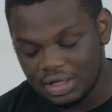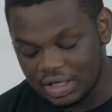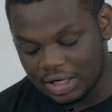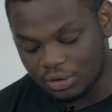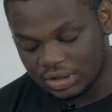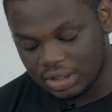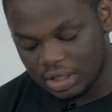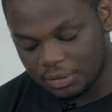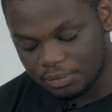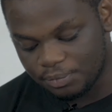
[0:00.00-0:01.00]
he cannot
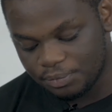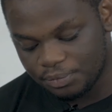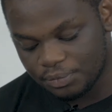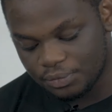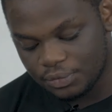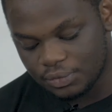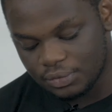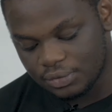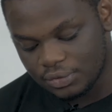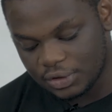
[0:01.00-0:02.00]
claim
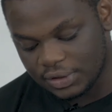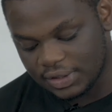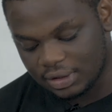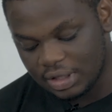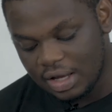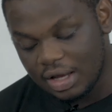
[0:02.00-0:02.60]
such a thing.